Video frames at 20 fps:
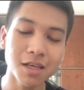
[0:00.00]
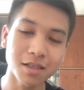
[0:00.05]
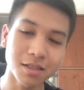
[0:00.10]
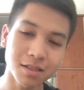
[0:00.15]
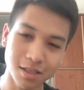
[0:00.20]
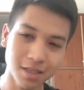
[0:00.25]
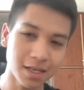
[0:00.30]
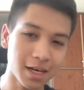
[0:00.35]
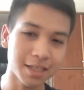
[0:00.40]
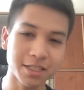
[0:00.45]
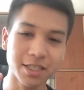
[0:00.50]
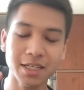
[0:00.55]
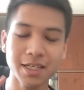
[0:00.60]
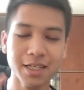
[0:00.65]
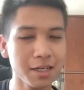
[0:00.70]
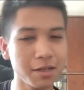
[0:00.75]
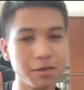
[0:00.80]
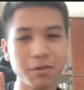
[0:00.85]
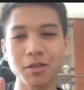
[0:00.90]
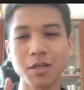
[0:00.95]
Yeah, check it
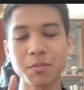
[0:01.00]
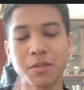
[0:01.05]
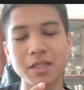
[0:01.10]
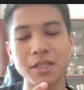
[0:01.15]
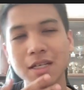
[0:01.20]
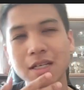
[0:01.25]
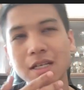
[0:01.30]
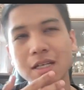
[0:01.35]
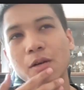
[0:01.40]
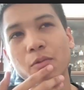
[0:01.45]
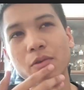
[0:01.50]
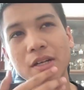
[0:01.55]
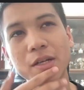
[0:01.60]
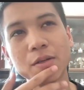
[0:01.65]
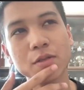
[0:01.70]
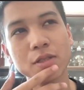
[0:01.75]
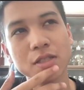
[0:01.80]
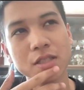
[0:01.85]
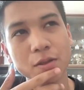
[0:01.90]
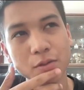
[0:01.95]
out. I mean, when I
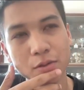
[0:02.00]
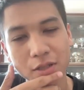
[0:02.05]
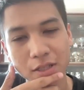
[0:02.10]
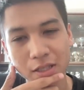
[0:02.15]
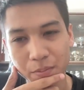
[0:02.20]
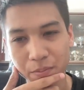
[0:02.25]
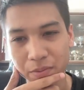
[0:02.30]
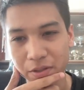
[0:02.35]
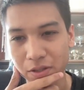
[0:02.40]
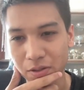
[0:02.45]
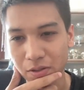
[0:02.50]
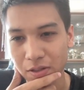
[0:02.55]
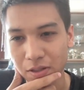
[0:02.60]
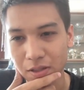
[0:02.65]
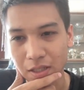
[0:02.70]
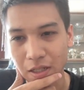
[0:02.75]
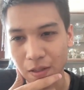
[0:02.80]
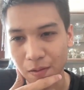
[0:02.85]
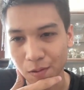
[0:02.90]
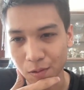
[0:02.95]
was downloading MP3, it
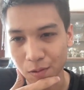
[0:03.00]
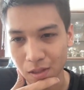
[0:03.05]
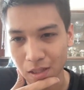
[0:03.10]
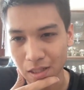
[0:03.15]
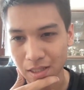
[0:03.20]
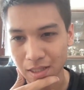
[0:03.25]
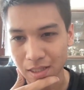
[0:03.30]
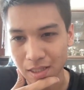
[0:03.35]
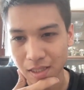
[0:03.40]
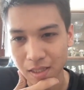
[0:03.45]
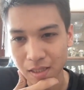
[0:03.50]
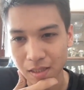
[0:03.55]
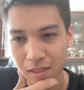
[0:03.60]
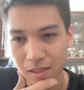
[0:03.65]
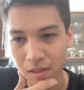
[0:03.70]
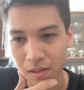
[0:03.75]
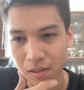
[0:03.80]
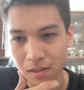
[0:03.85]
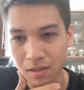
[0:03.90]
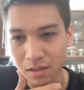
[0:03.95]
downloaded like a
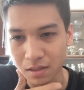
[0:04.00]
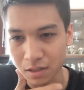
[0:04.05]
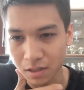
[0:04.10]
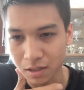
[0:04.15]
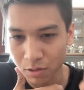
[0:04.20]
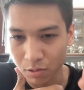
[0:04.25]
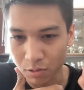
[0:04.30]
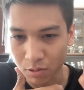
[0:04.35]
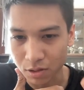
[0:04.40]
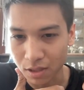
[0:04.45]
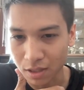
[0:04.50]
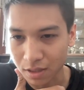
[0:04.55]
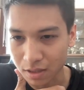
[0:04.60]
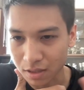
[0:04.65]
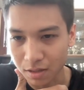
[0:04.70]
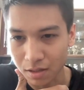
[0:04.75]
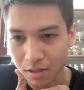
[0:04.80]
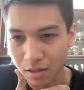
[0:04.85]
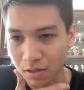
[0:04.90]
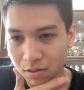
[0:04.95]
0
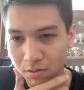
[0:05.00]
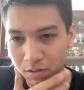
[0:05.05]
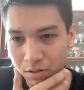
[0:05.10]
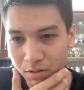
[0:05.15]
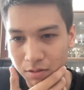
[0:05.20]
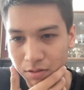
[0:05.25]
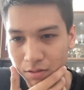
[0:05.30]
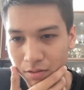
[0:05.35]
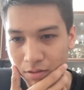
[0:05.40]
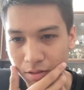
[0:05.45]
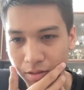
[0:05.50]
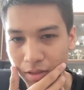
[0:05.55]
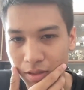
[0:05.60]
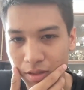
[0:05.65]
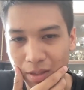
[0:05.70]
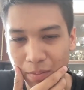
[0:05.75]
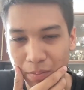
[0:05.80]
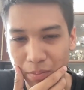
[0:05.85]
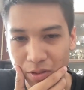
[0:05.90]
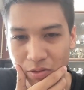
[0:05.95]
second long
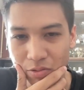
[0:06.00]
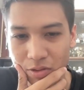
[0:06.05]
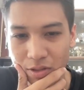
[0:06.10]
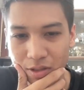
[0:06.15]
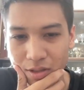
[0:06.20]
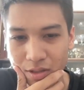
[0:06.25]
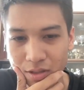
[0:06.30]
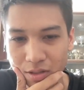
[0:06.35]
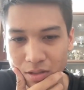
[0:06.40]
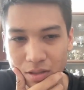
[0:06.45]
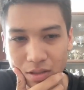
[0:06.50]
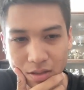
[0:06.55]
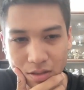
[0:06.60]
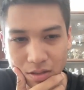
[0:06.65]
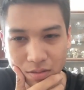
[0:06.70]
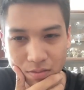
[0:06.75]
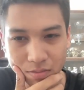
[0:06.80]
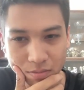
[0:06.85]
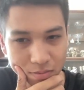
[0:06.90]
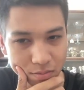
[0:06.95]
MP3. Is
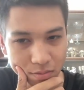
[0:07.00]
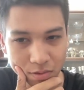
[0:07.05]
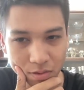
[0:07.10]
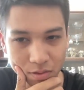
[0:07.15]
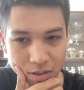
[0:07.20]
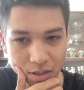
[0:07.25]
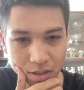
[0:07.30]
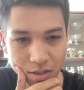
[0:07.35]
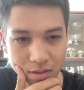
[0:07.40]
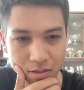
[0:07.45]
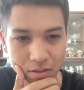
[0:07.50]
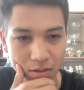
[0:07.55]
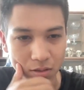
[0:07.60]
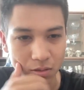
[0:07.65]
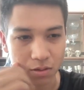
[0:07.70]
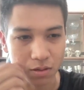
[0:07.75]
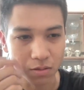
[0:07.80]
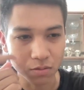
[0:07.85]
it okay? Everything.